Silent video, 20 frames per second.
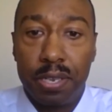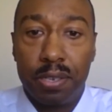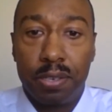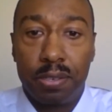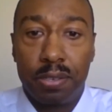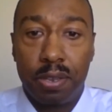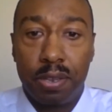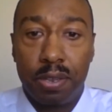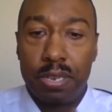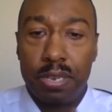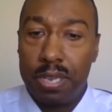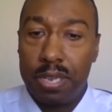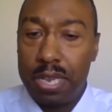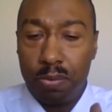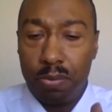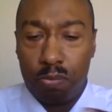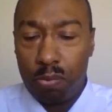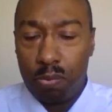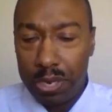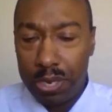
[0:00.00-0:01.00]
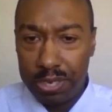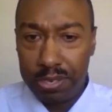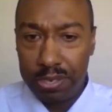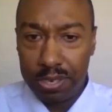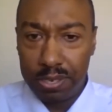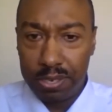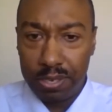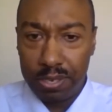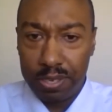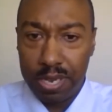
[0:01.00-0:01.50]
So it really
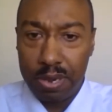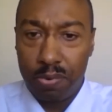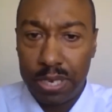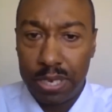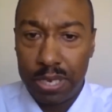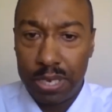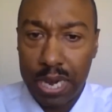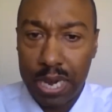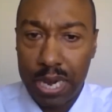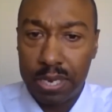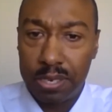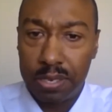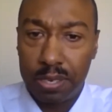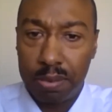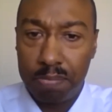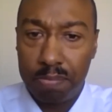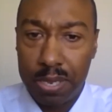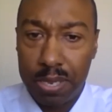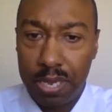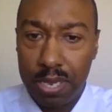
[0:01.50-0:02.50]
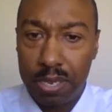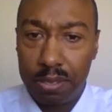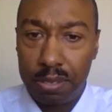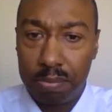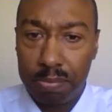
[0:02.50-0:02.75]
kind of just depends.